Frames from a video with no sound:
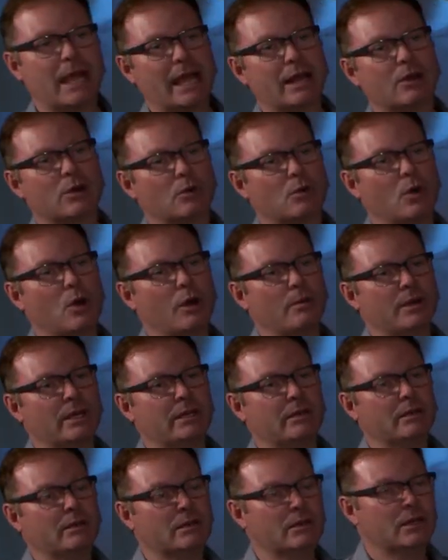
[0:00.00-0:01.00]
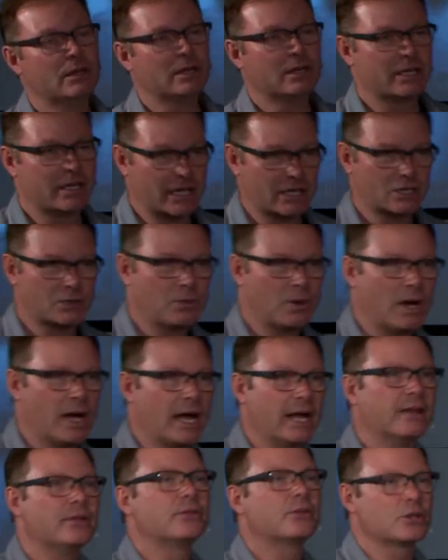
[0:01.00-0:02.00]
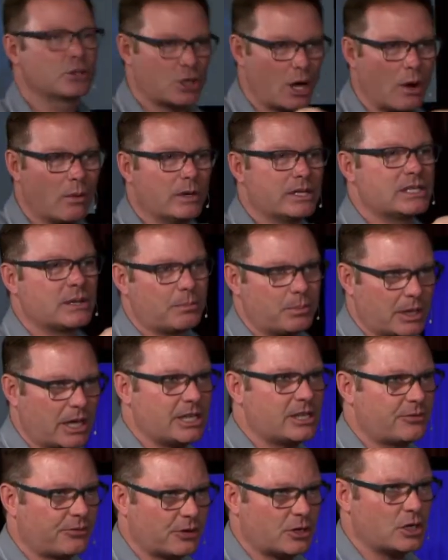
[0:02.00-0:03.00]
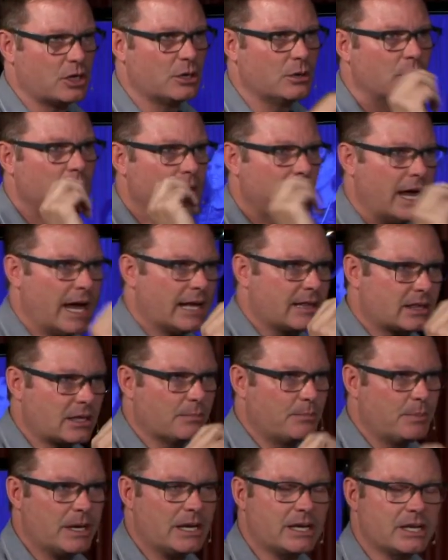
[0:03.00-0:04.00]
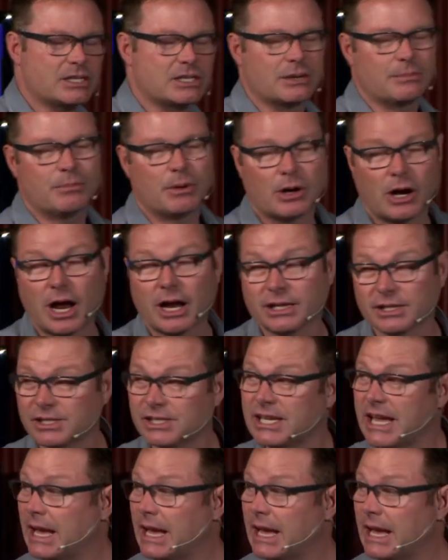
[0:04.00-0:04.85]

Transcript: man or woman, guess what? There's always a place for you at the biggest and broadest